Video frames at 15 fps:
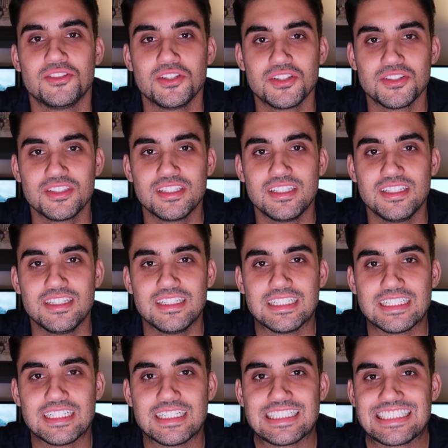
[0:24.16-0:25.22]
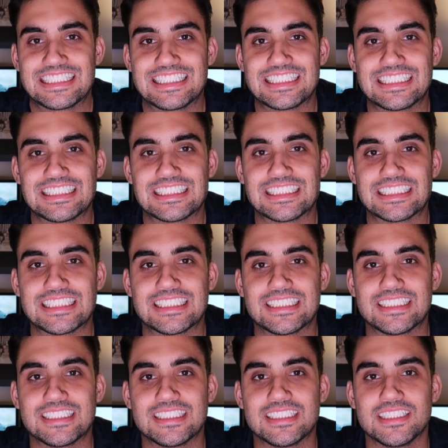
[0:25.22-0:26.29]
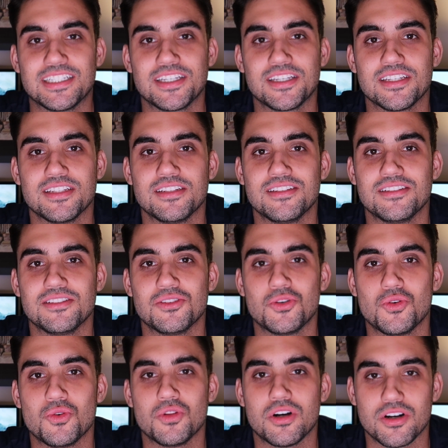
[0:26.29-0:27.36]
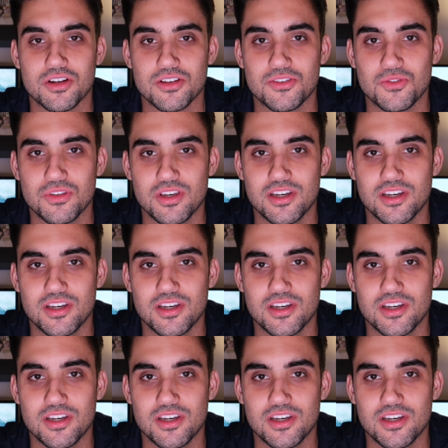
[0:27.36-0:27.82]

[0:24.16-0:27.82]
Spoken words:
Clearly I can no longer do